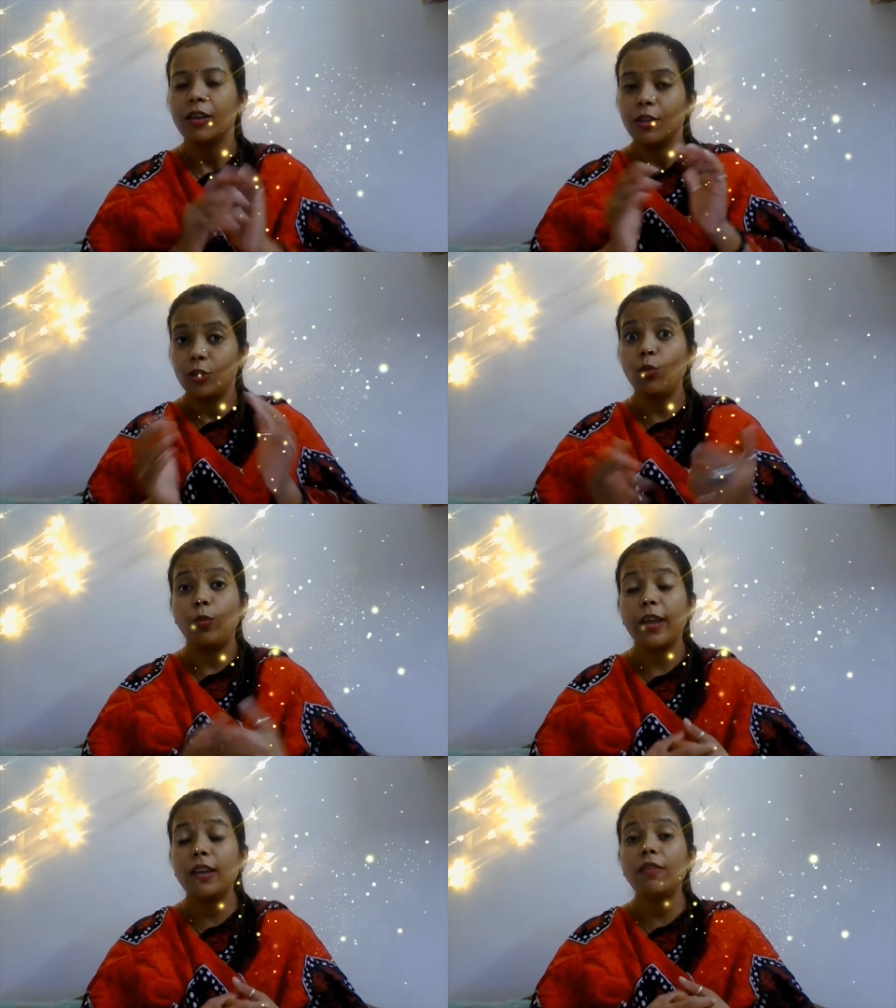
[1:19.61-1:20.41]
So
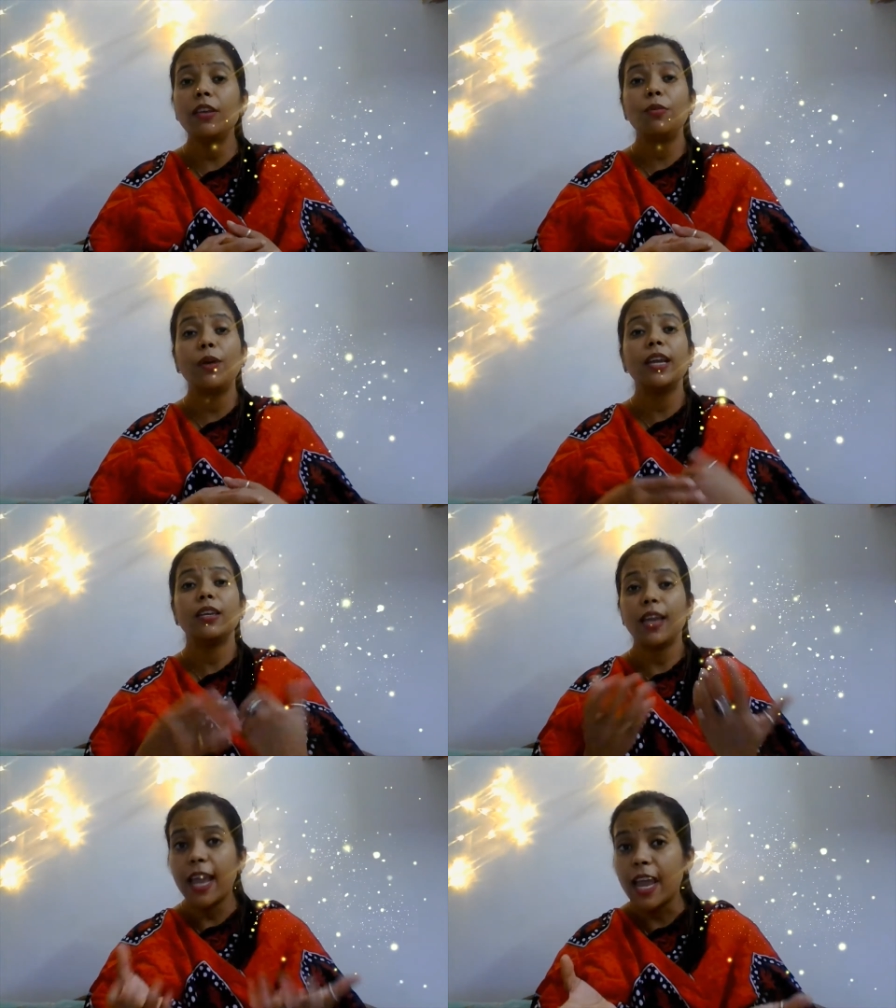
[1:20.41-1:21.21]
when we
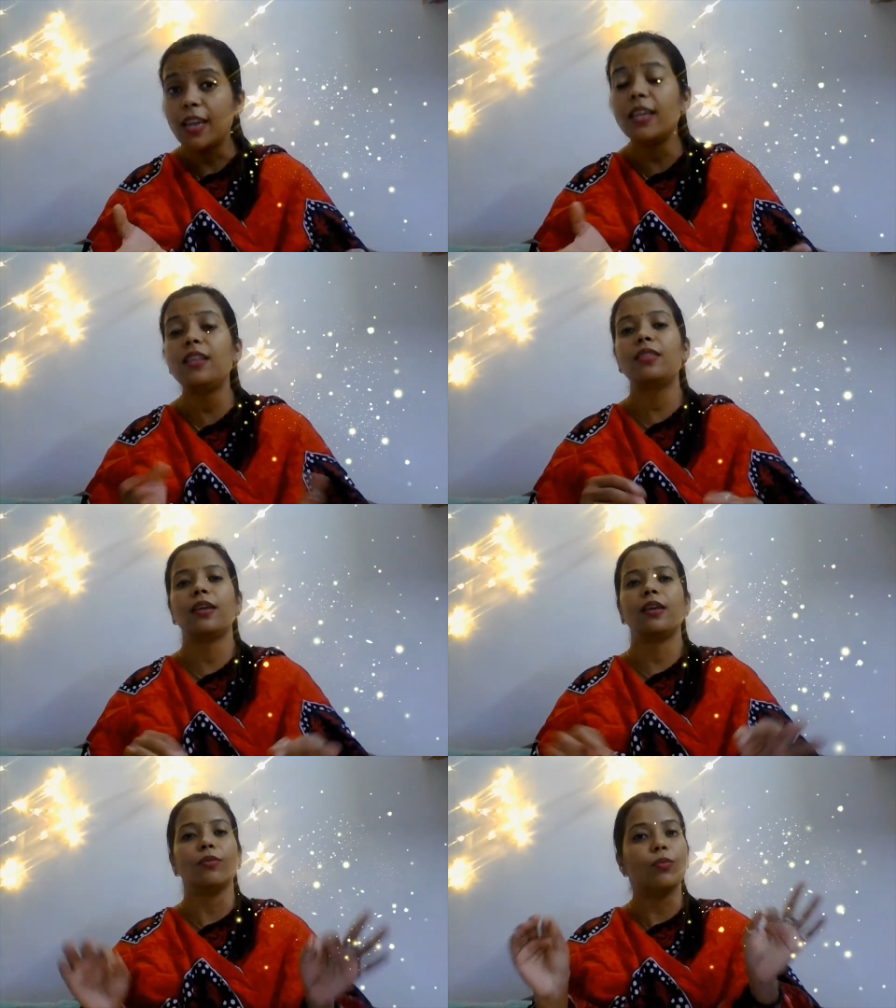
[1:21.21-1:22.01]
write anything